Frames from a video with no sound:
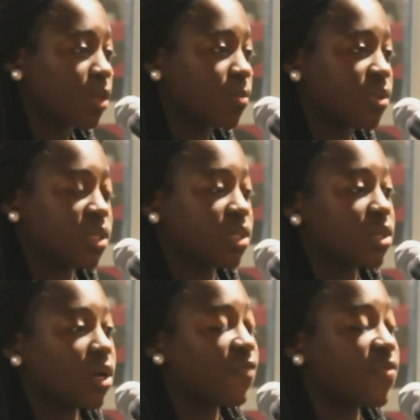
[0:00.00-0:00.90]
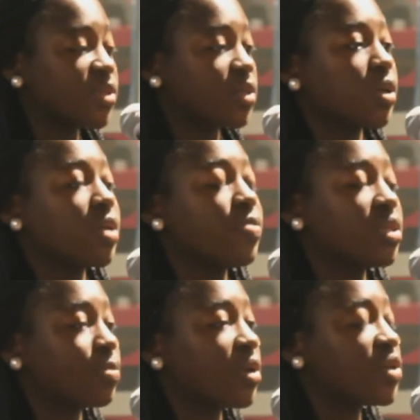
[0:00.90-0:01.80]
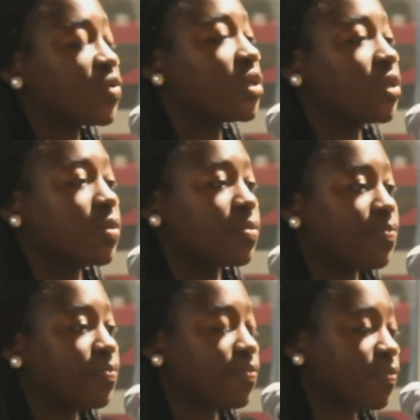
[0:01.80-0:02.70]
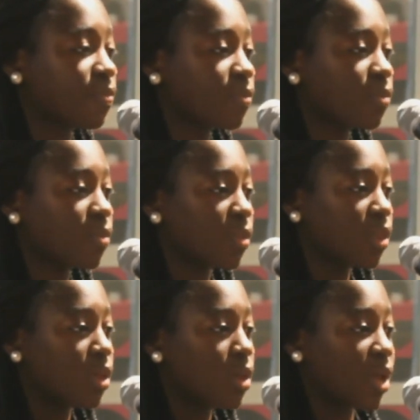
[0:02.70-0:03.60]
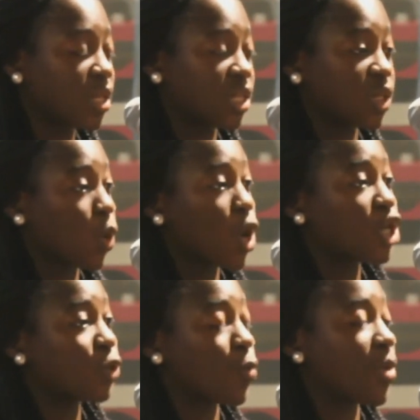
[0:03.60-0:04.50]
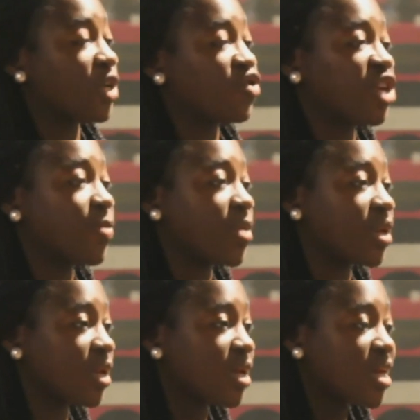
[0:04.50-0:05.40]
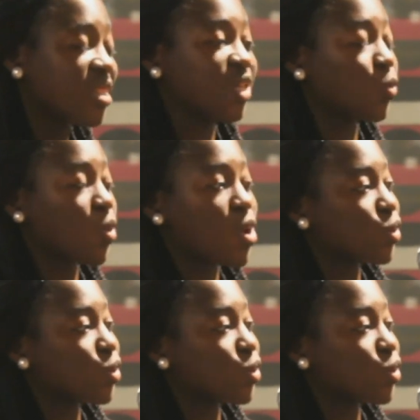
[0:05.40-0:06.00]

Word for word: See, the comfort zone limits of my dream. Because these words were my dream, and these words